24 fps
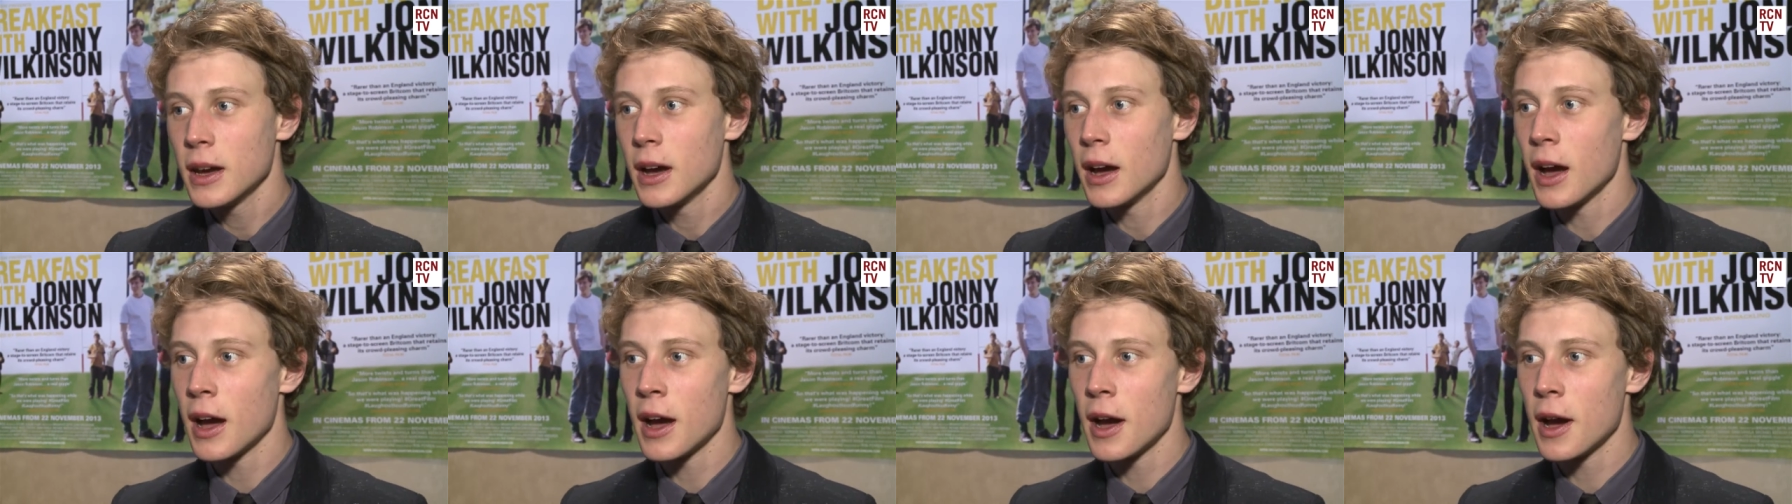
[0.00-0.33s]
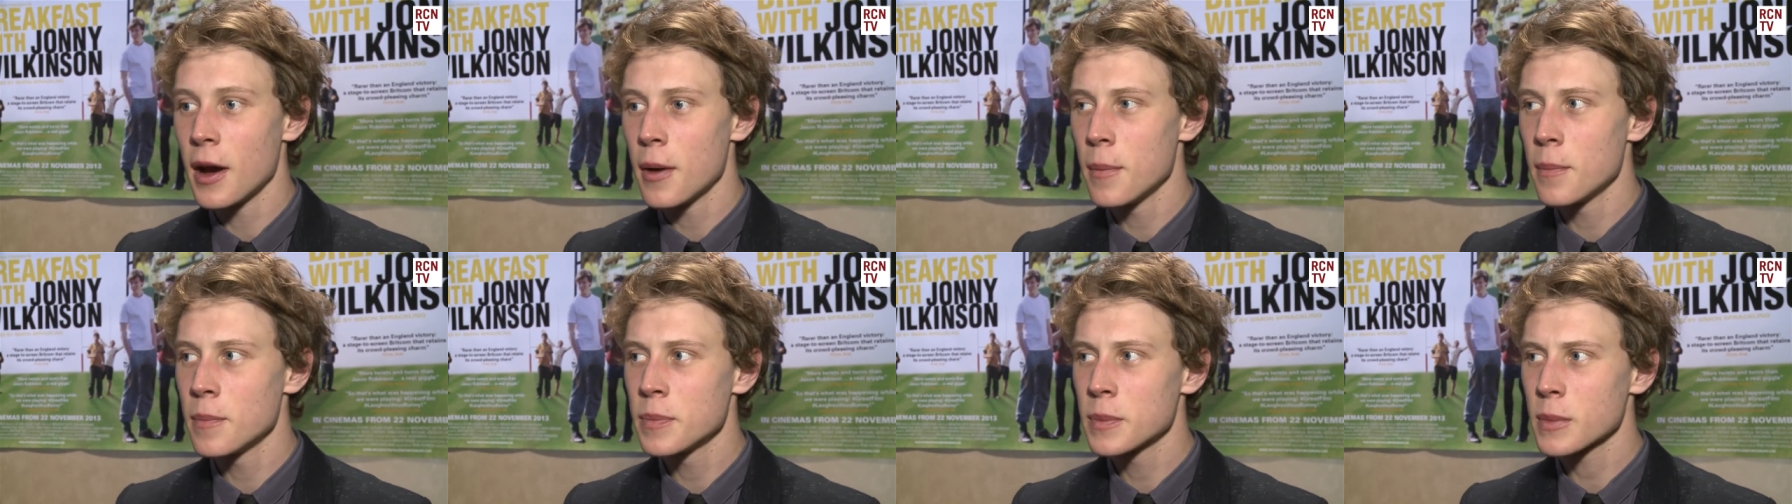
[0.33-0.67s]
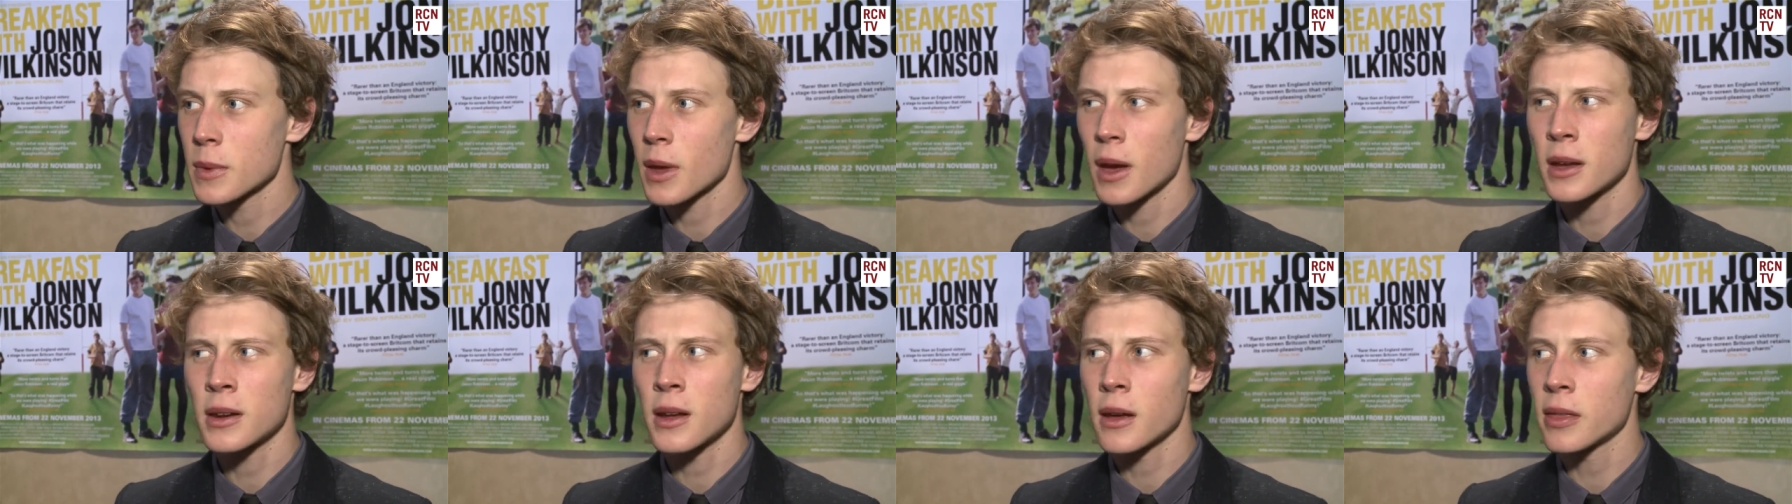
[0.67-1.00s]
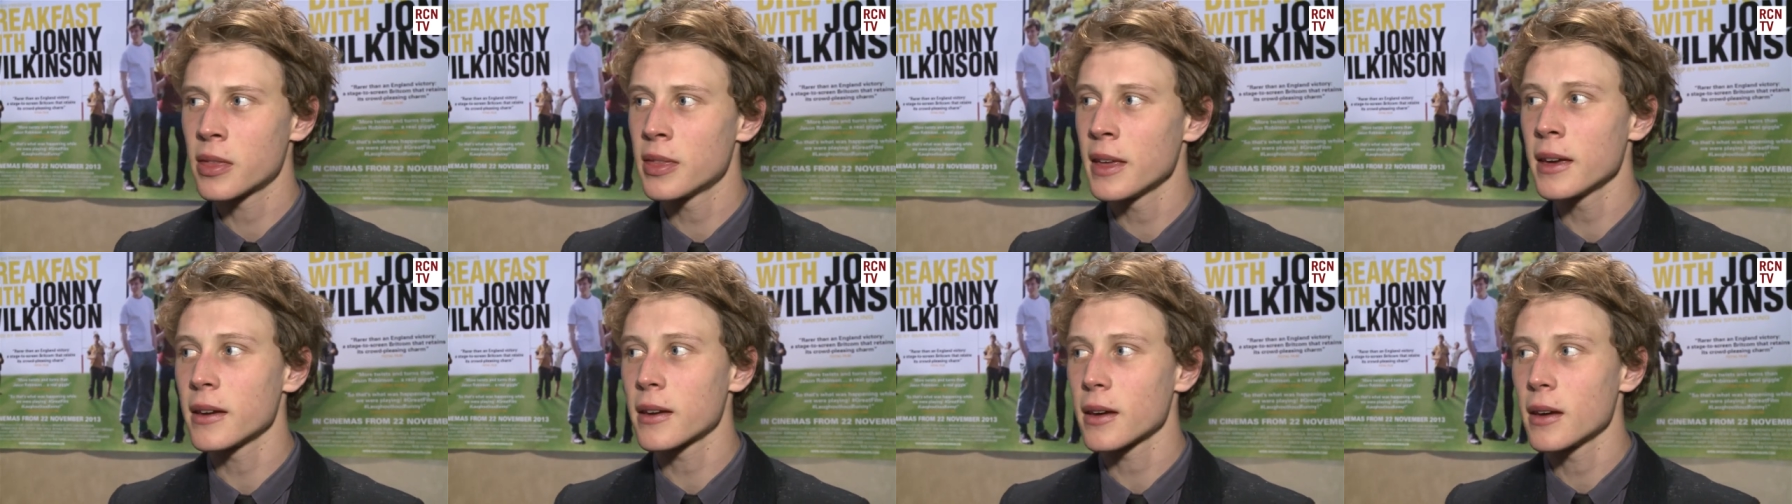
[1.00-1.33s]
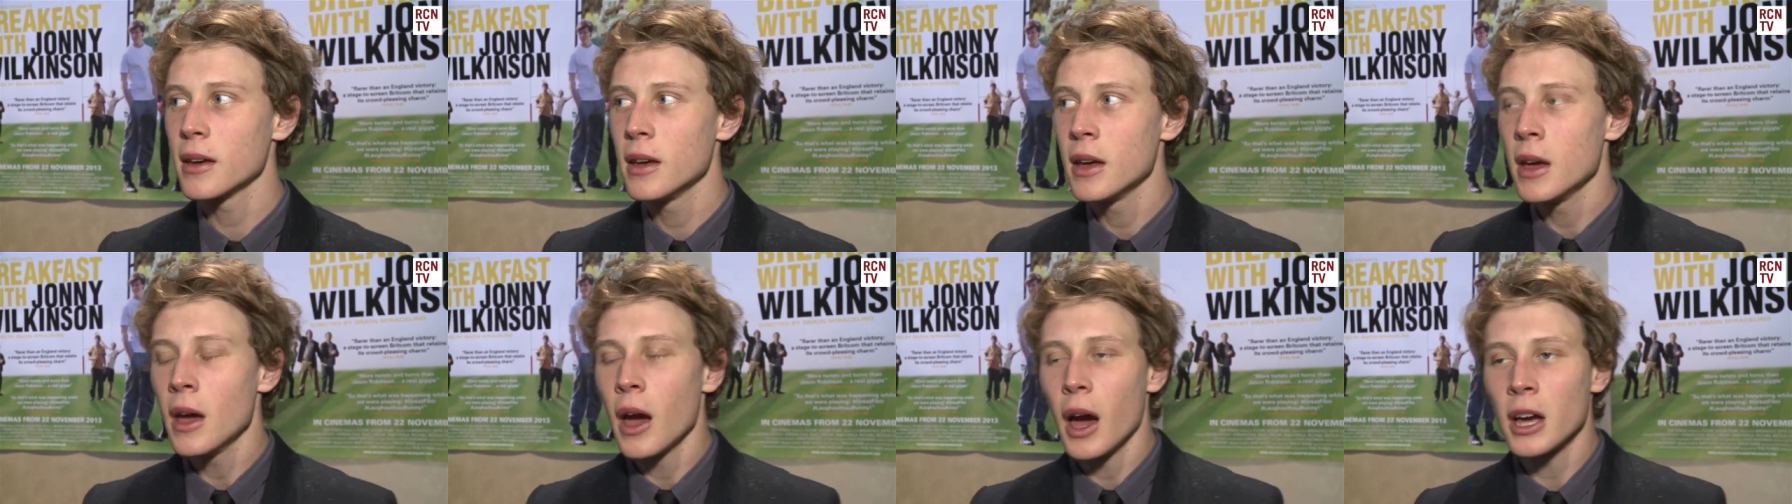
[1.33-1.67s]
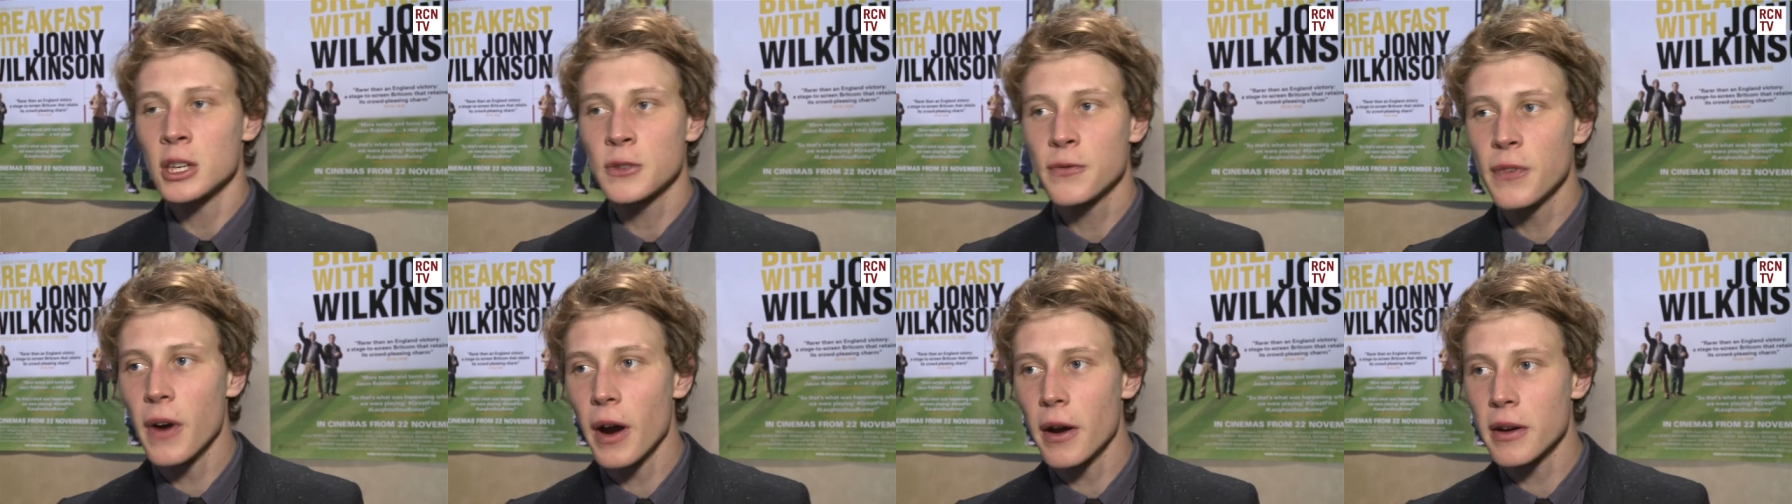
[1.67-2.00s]
Um, and I think,
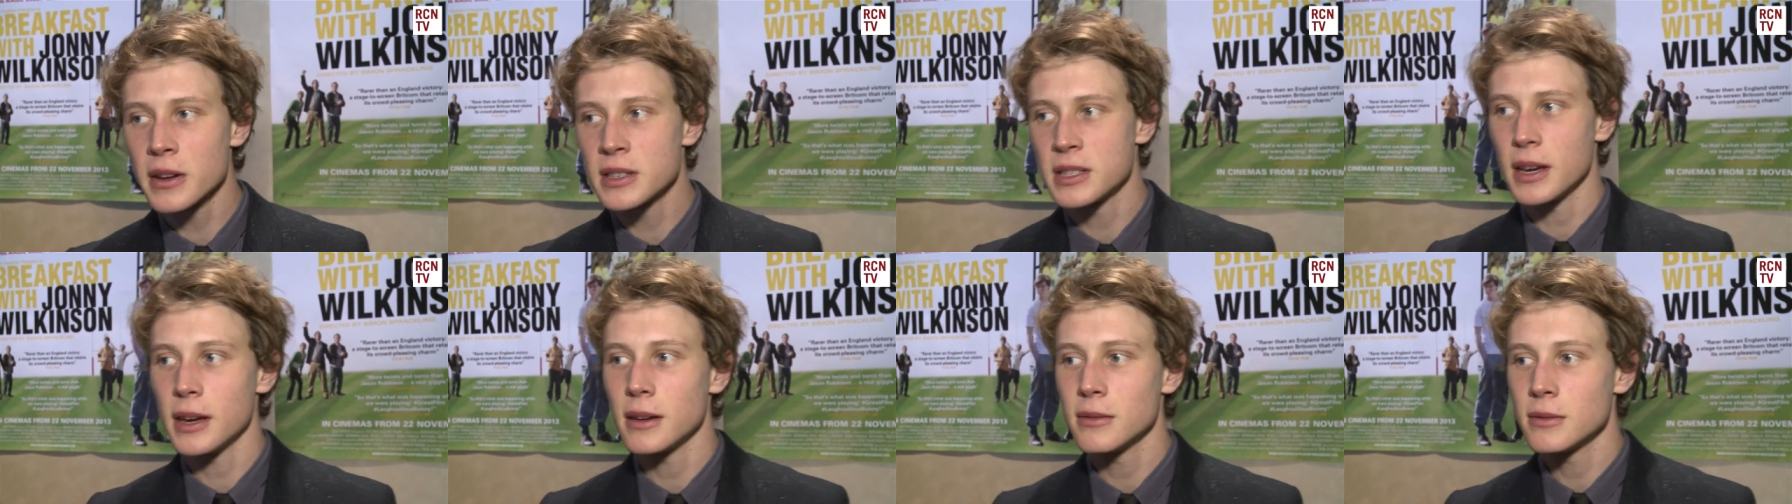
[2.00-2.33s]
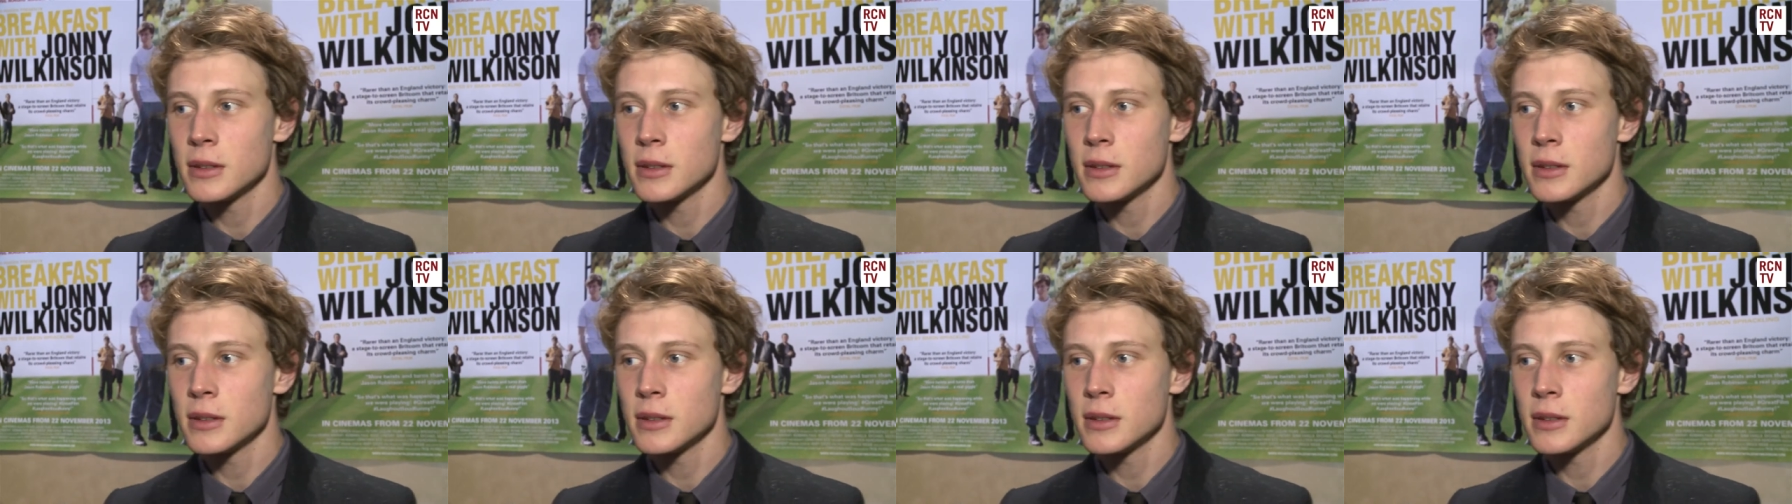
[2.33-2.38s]
as far as